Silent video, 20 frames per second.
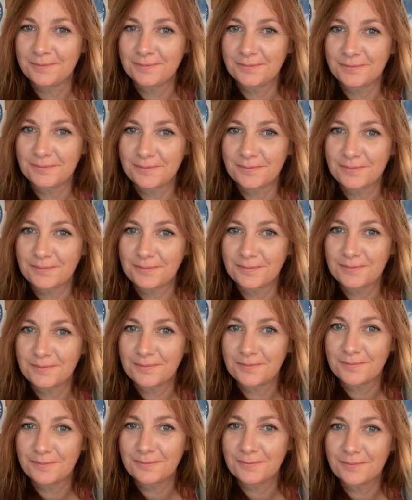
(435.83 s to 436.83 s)

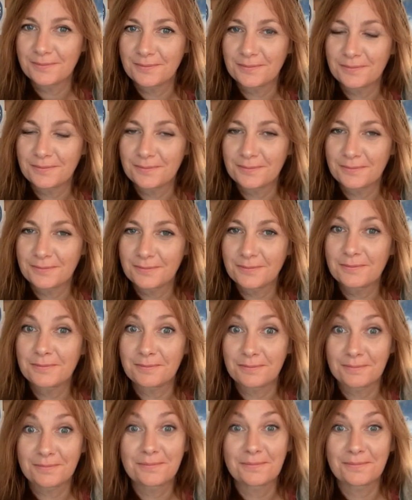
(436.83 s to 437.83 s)

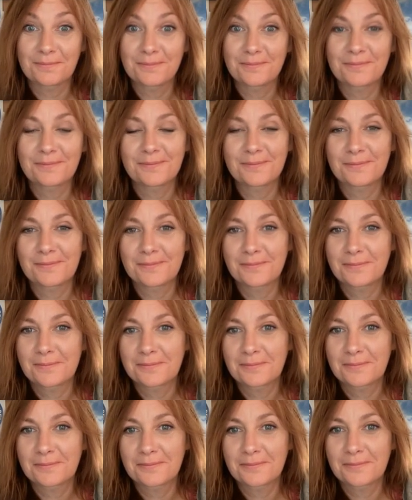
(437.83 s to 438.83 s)

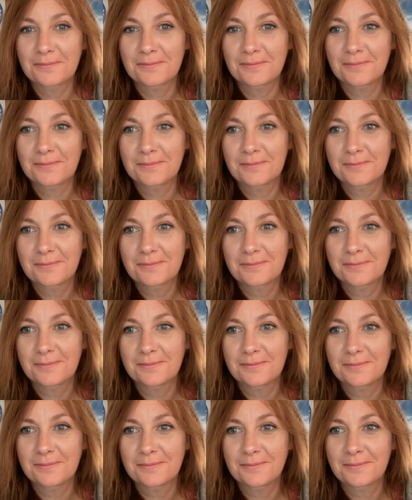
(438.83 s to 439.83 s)

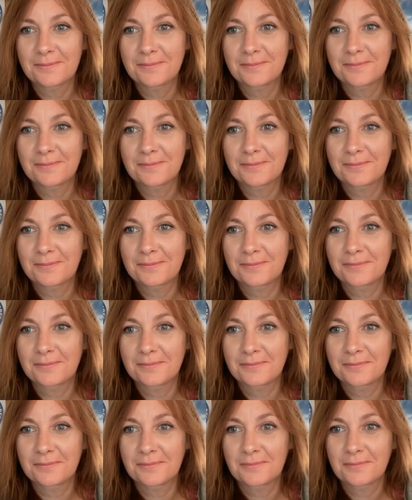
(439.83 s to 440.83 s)

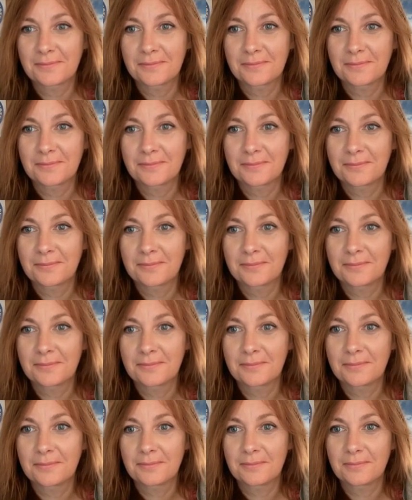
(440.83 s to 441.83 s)

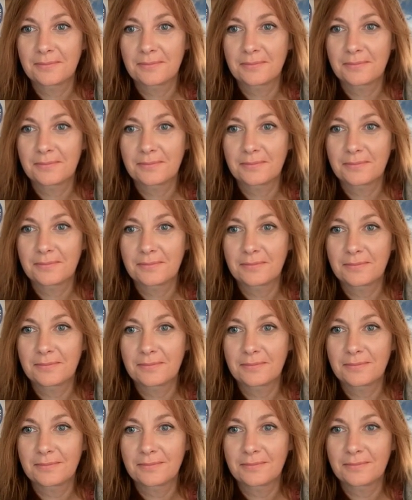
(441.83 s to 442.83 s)

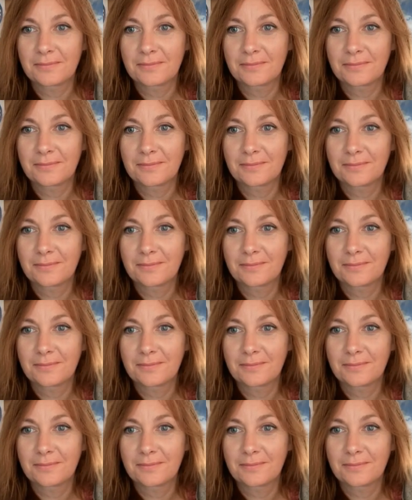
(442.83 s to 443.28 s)
No words are spoken by the person on screen.